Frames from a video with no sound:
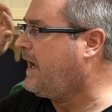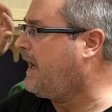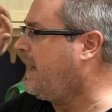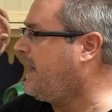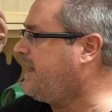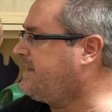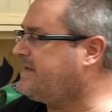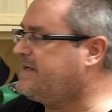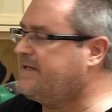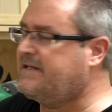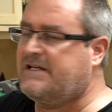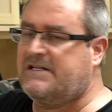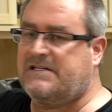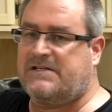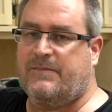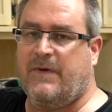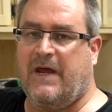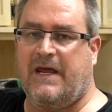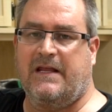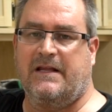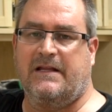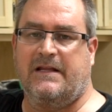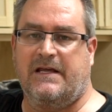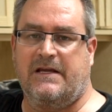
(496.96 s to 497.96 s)
I did this
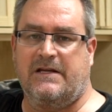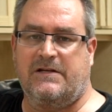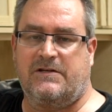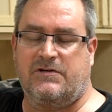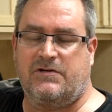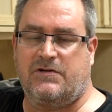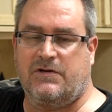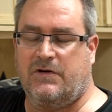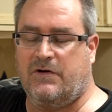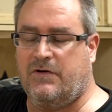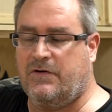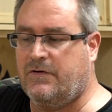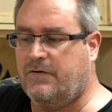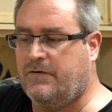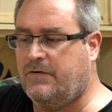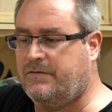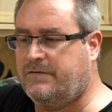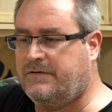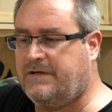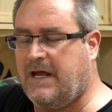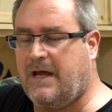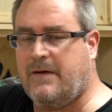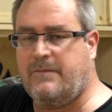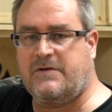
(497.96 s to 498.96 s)
mainly to
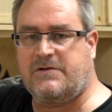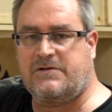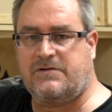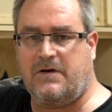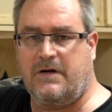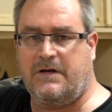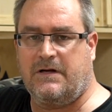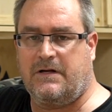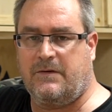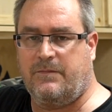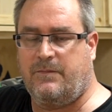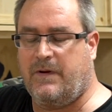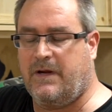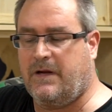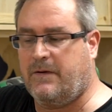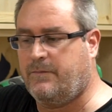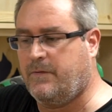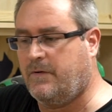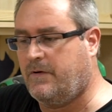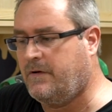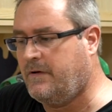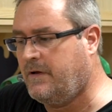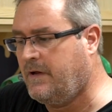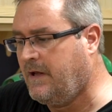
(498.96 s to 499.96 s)
demonstrate to
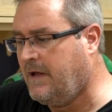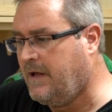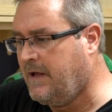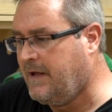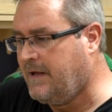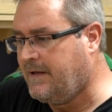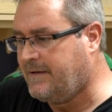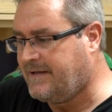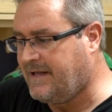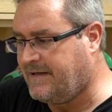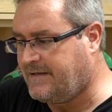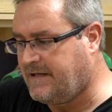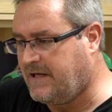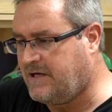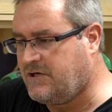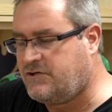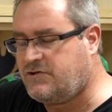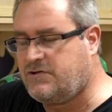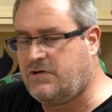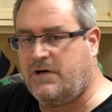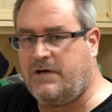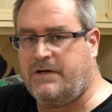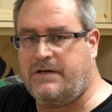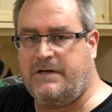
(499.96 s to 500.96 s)
people that they
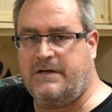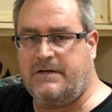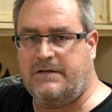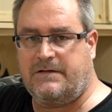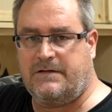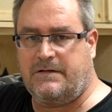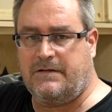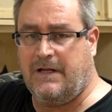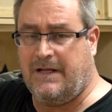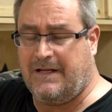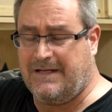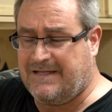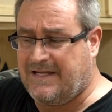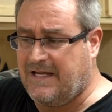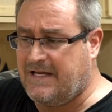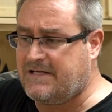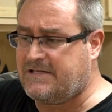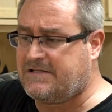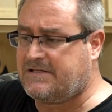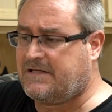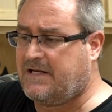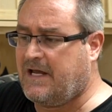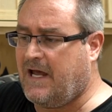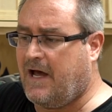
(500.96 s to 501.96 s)
shouldn't
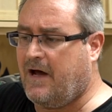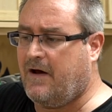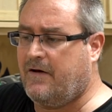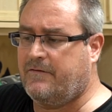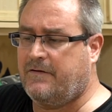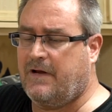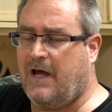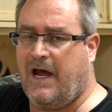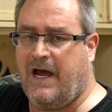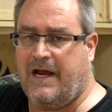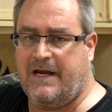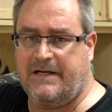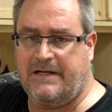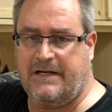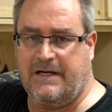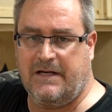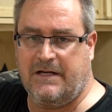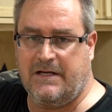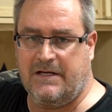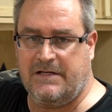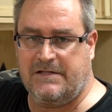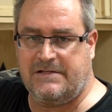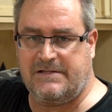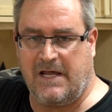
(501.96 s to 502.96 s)
discount
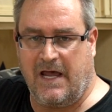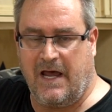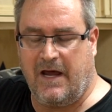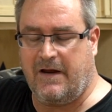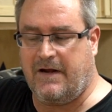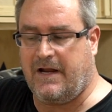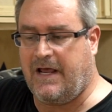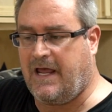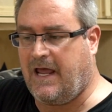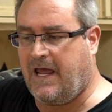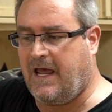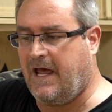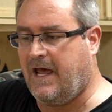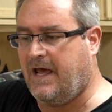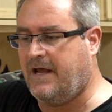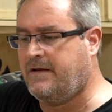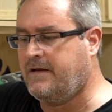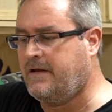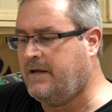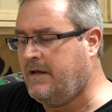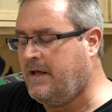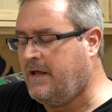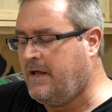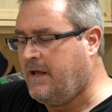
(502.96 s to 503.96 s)
ideas out of
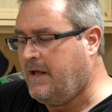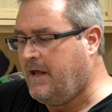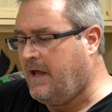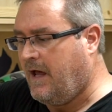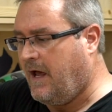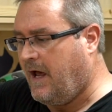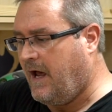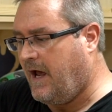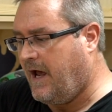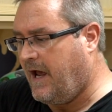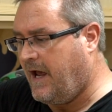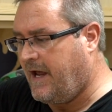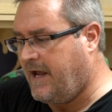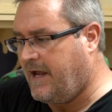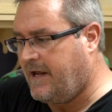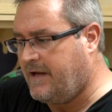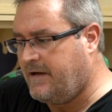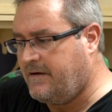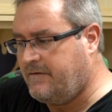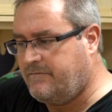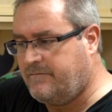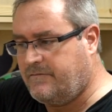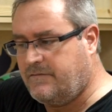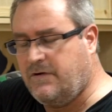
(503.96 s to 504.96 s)
hand.
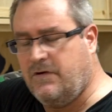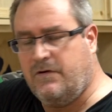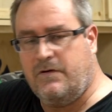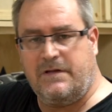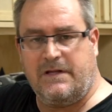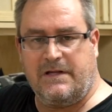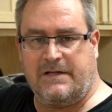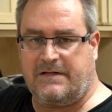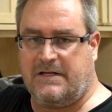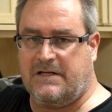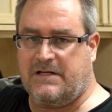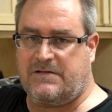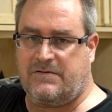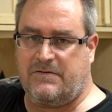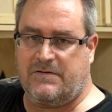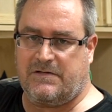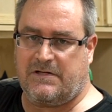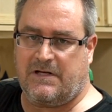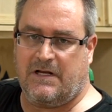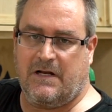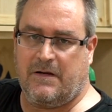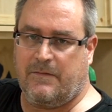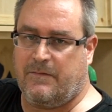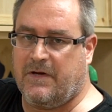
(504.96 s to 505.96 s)
I knew that this
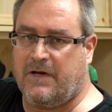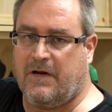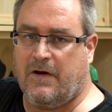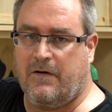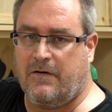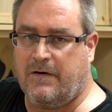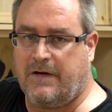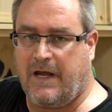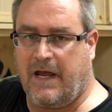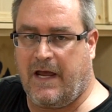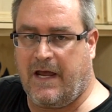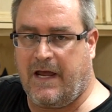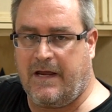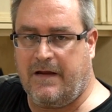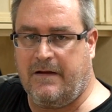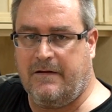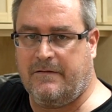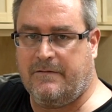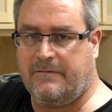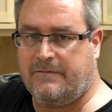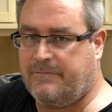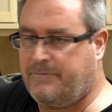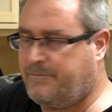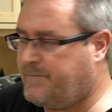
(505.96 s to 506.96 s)
was going to be okay
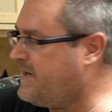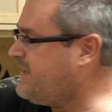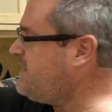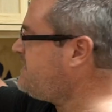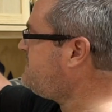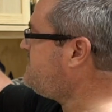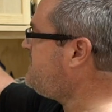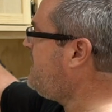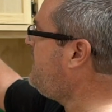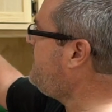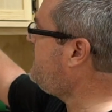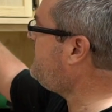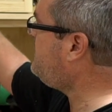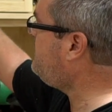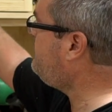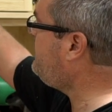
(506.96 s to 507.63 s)
based on the